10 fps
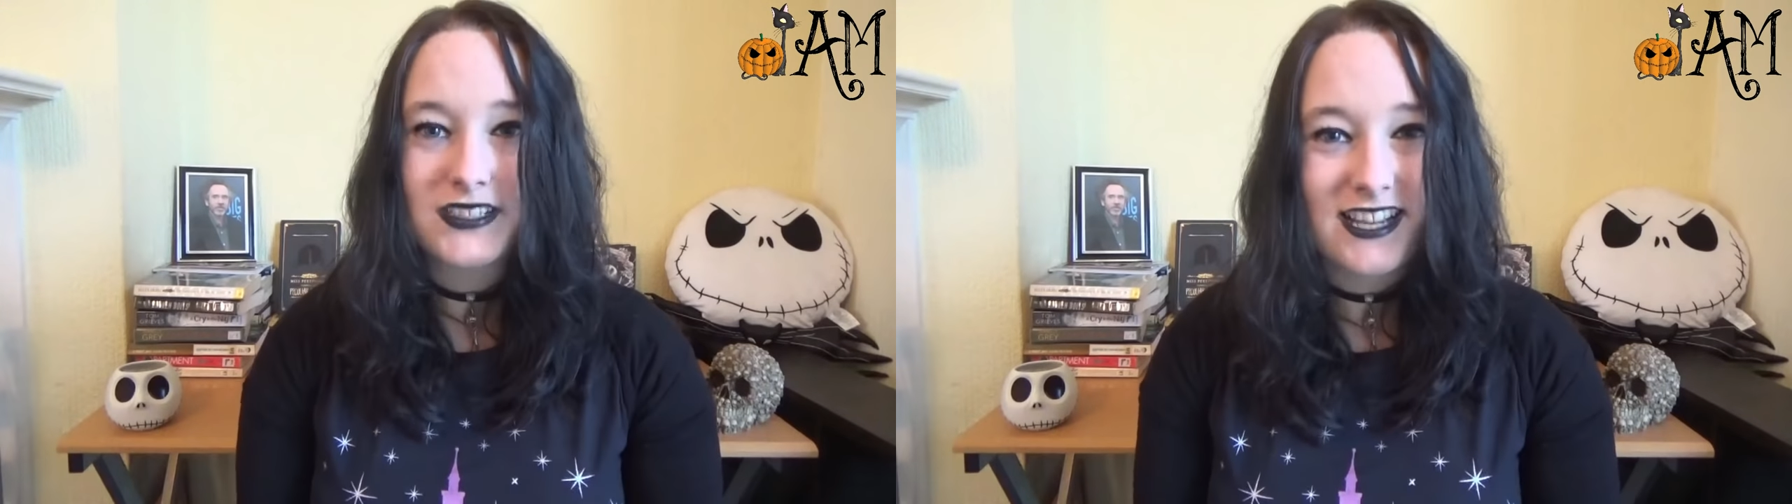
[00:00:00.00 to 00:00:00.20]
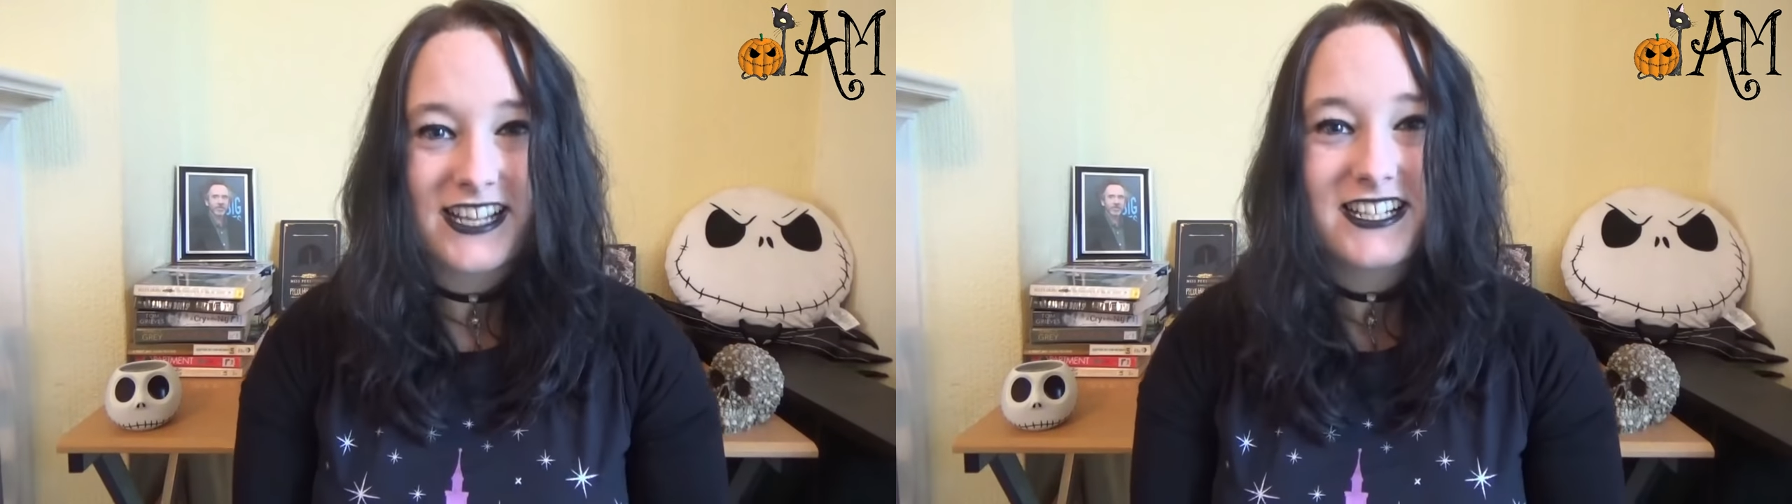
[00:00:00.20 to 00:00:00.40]

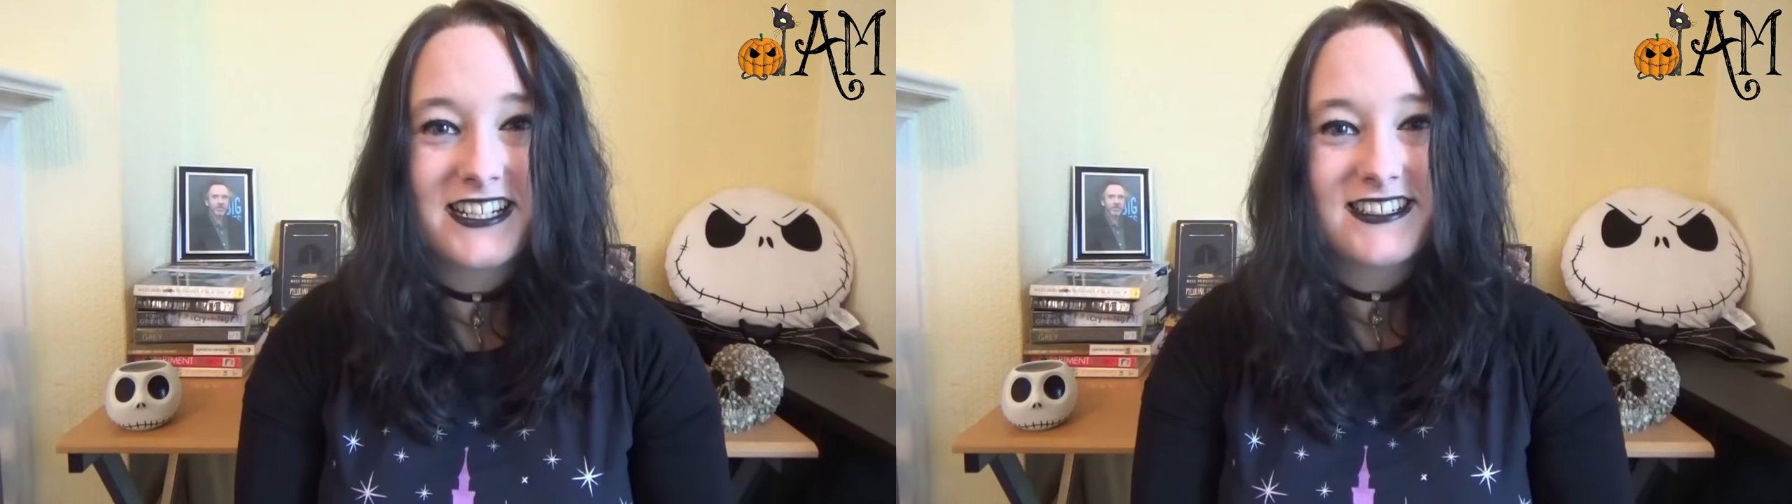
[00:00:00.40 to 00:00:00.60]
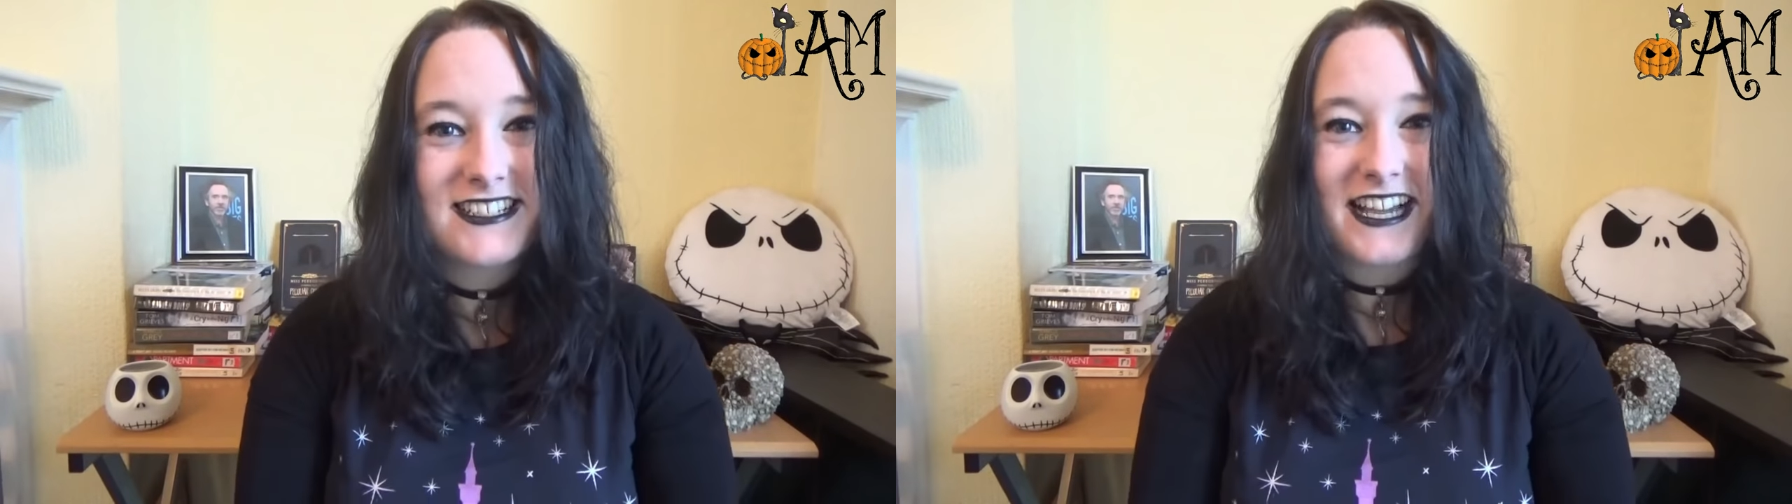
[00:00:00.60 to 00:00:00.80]

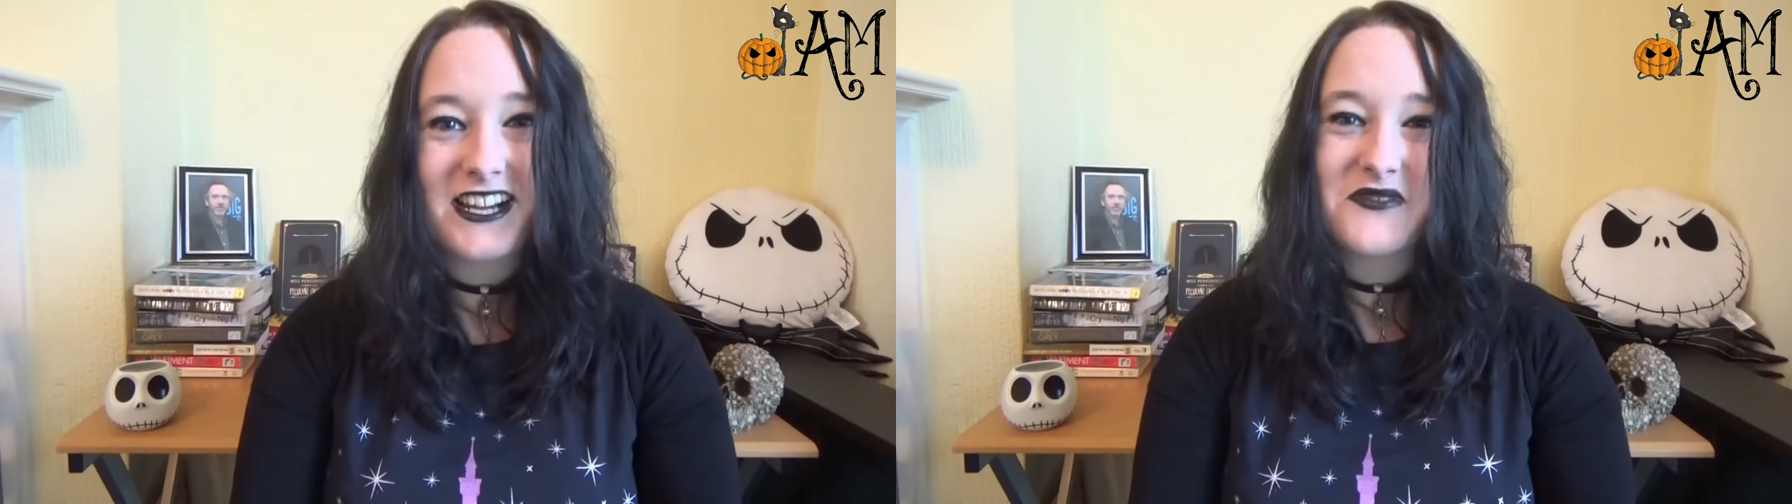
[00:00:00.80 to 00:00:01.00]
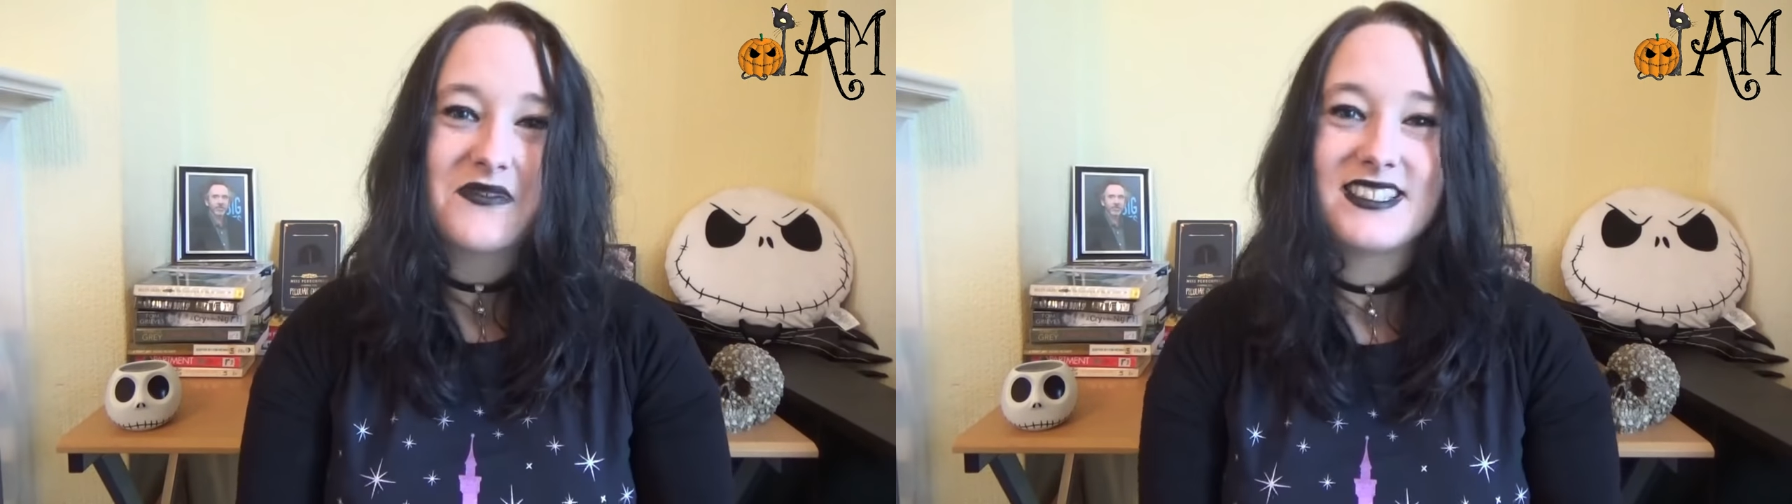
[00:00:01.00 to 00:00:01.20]
excited to
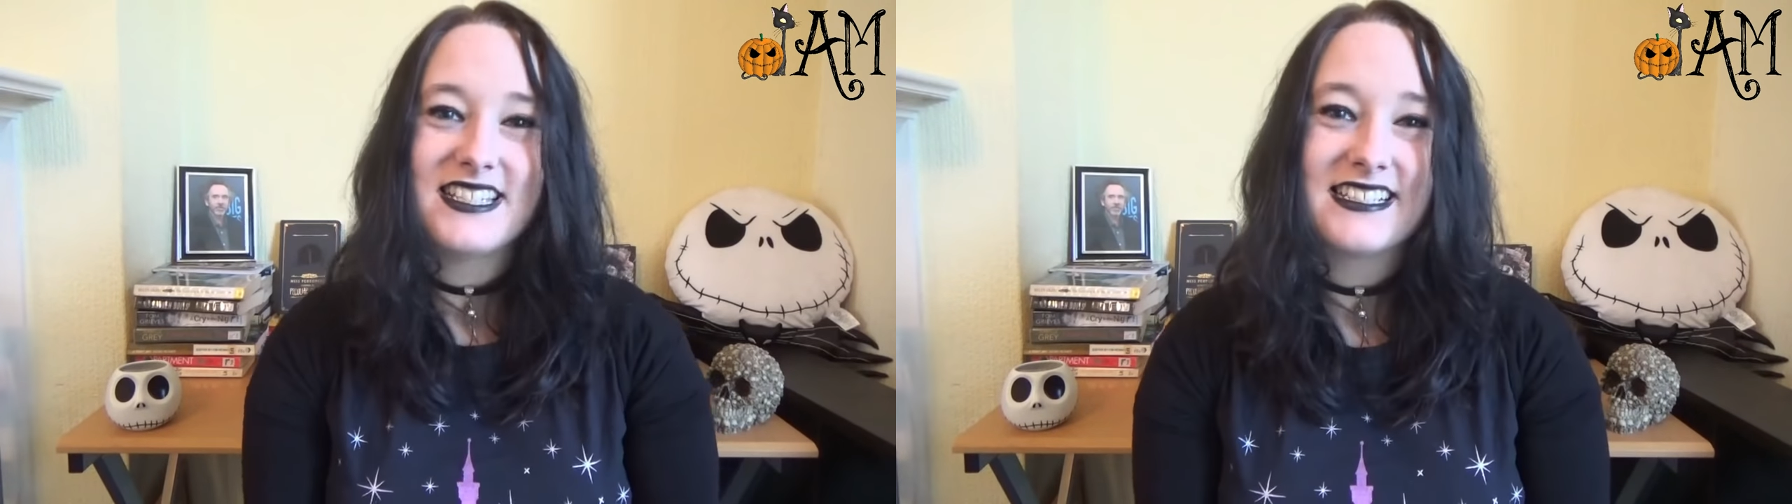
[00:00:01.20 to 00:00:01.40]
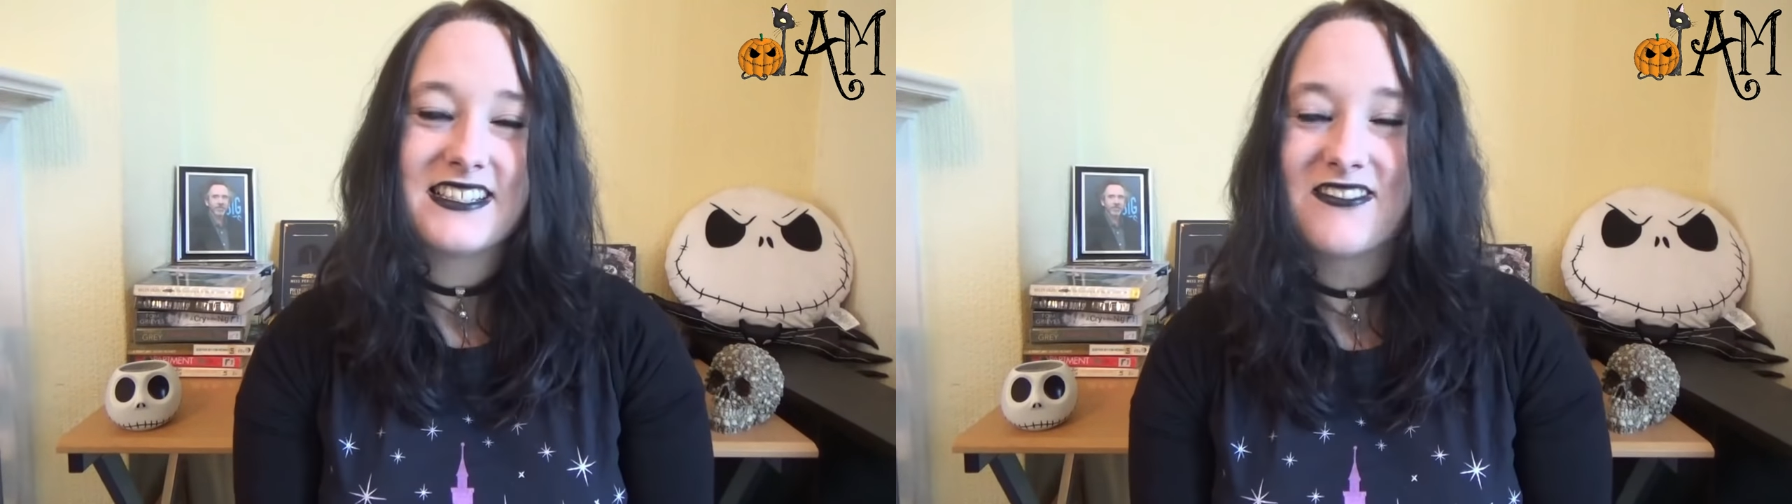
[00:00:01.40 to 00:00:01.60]
get on with
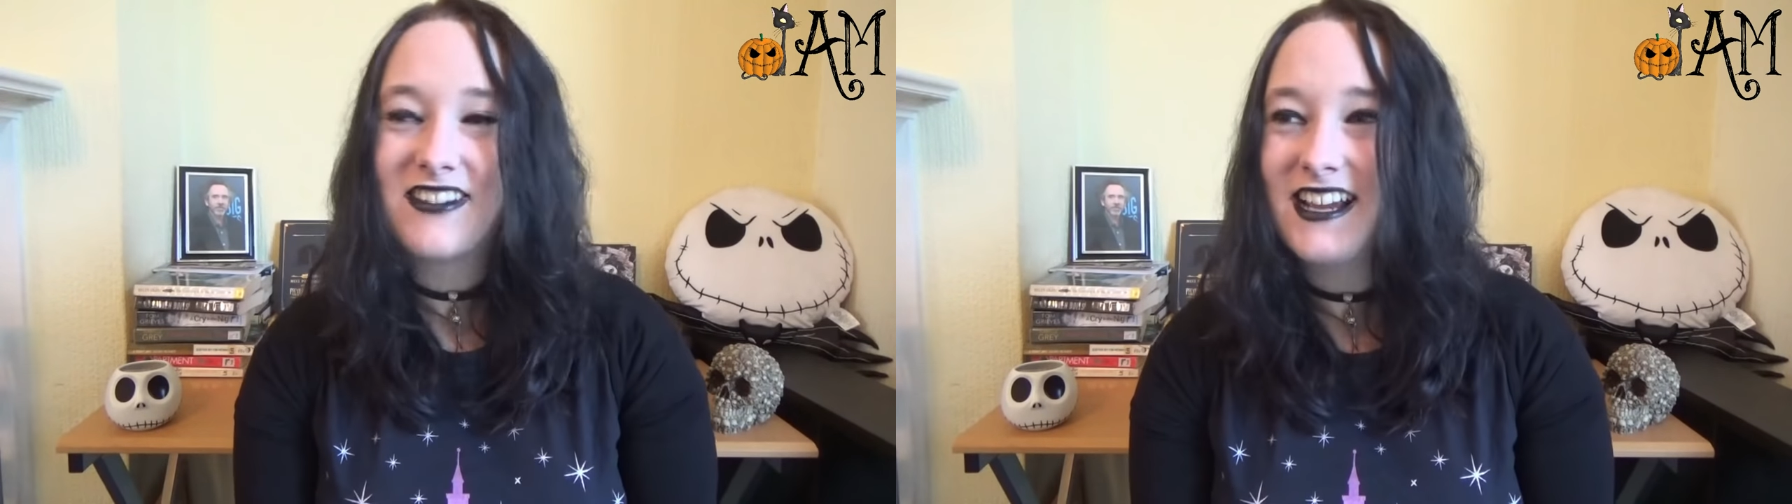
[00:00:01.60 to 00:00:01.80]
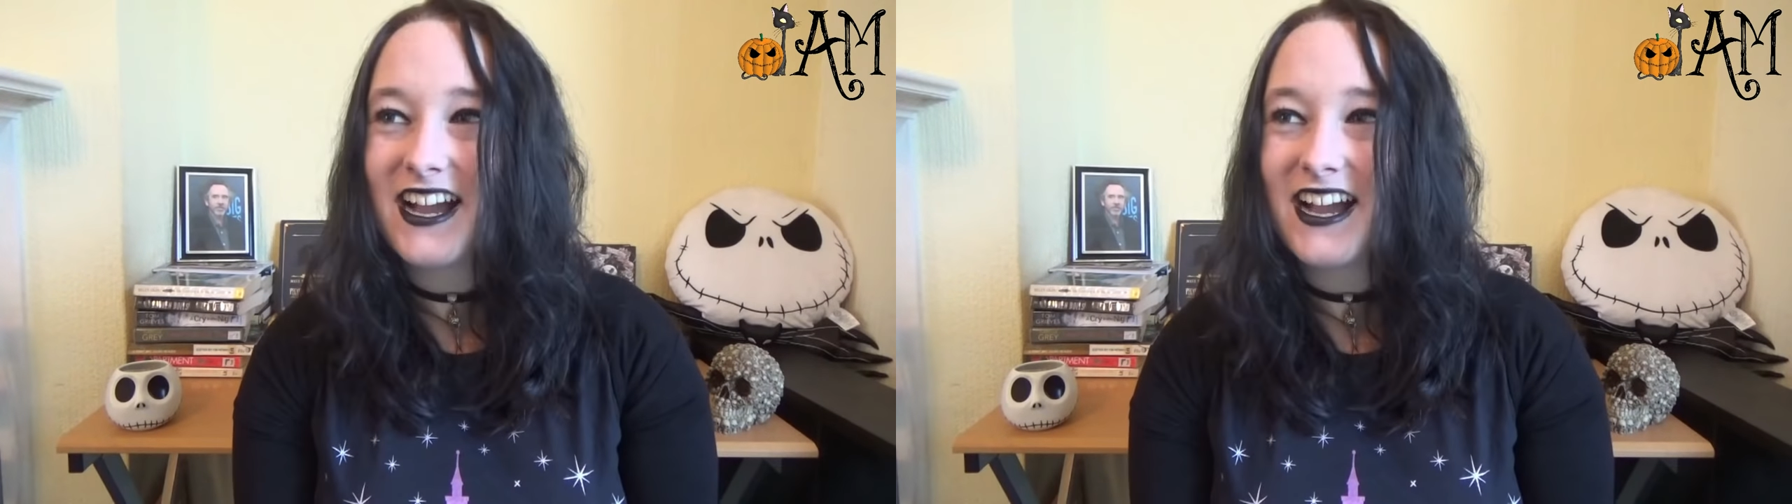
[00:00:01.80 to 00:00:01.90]
season three.